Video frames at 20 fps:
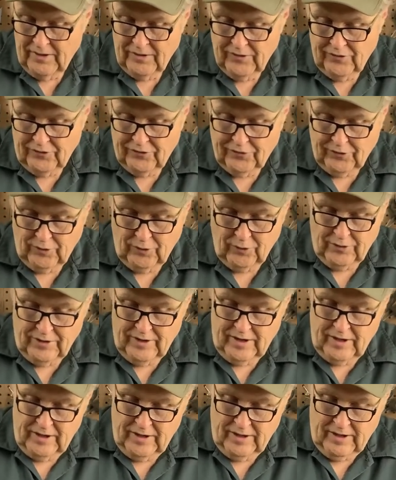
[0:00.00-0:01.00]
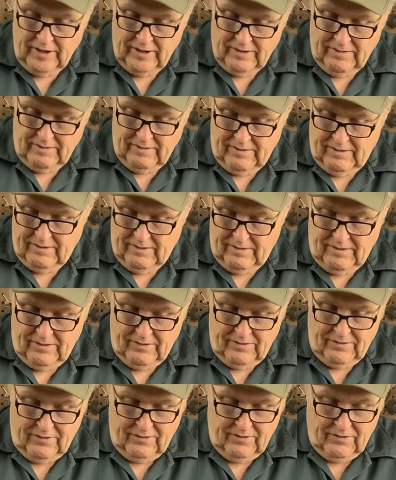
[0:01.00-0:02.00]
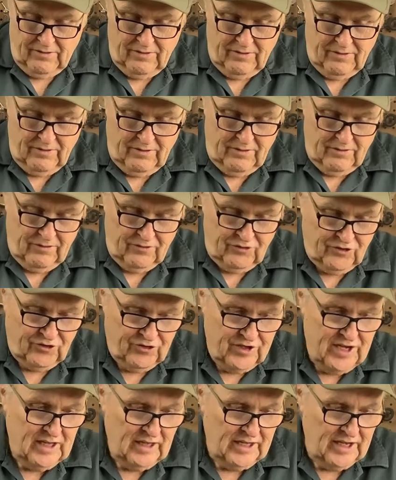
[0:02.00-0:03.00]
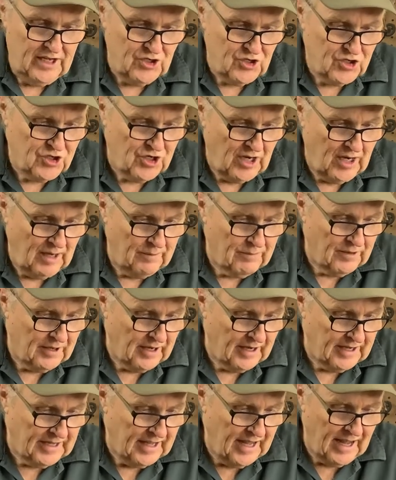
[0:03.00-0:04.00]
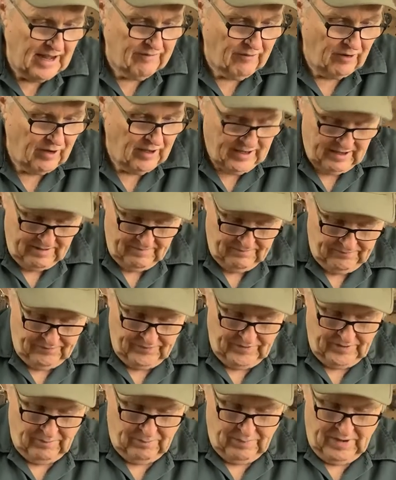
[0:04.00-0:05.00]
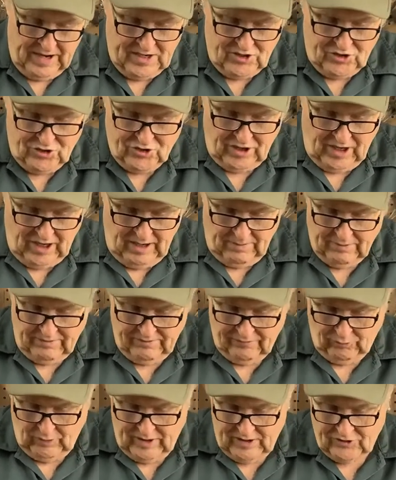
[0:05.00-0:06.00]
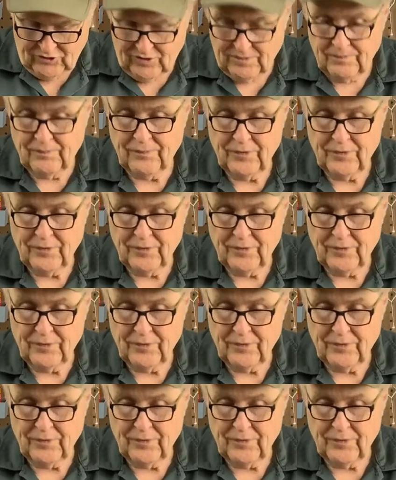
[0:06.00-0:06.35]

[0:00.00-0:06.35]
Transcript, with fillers: So the uh, sealing job that I gave on it, the paint job of resin,